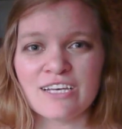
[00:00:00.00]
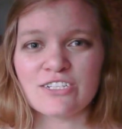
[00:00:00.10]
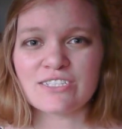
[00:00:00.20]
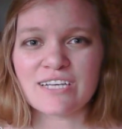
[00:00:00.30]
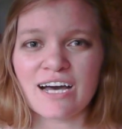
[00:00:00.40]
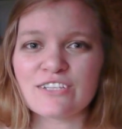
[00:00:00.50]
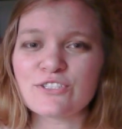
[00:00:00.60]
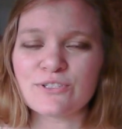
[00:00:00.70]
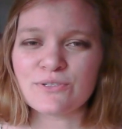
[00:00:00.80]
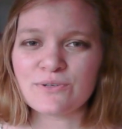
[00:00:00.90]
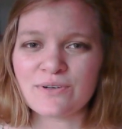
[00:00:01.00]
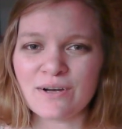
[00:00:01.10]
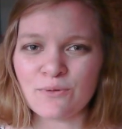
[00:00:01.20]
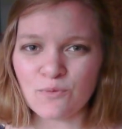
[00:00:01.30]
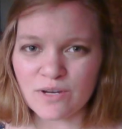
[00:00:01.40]
She's got 2
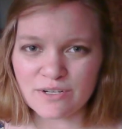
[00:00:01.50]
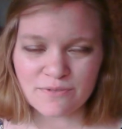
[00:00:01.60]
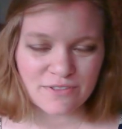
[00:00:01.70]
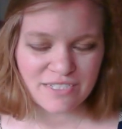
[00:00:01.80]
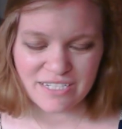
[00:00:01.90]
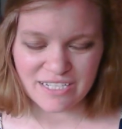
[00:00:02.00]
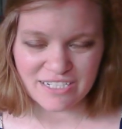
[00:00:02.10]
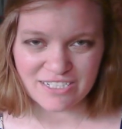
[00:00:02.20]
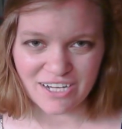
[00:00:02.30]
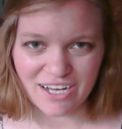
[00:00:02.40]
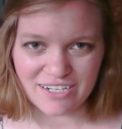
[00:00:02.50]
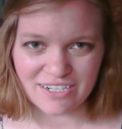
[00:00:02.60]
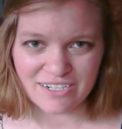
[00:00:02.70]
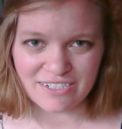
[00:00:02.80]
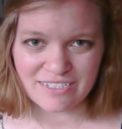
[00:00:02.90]
wonderful teenage
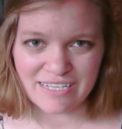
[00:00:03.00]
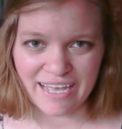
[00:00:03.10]
daughters,